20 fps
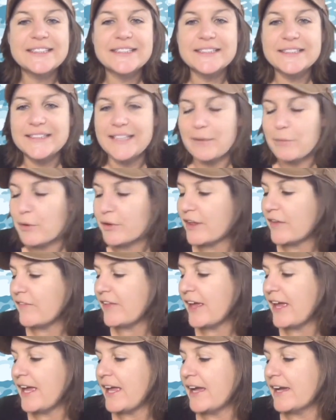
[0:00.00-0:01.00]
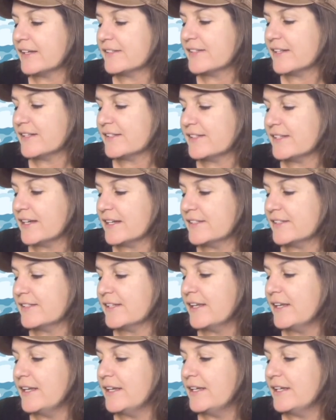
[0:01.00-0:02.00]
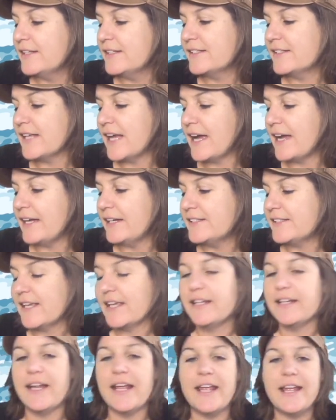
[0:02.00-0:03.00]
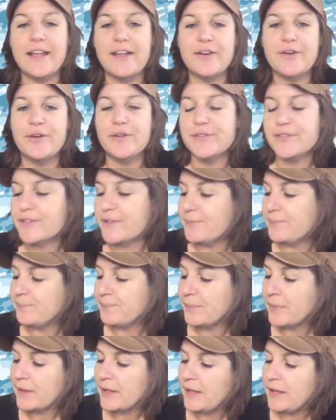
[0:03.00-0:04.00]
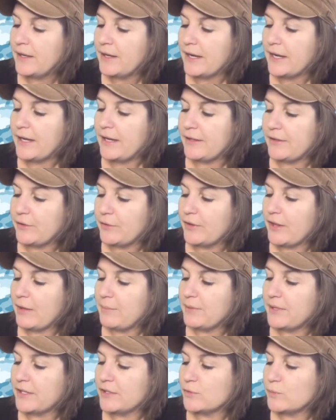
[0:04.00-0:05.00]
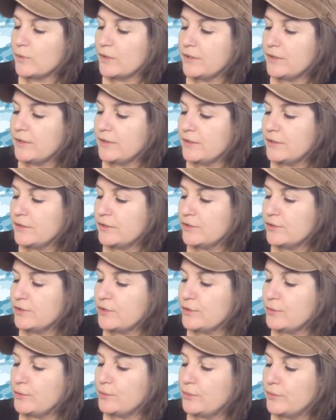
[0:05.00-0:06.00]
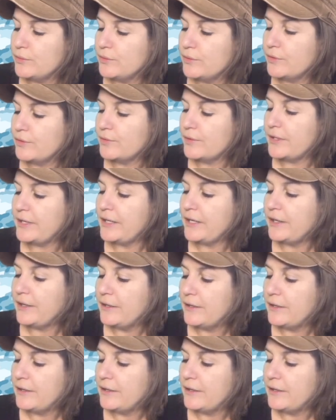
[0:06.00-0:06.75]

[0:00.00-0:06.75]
they both have that X, six sides and angles. I know that because one, two, three,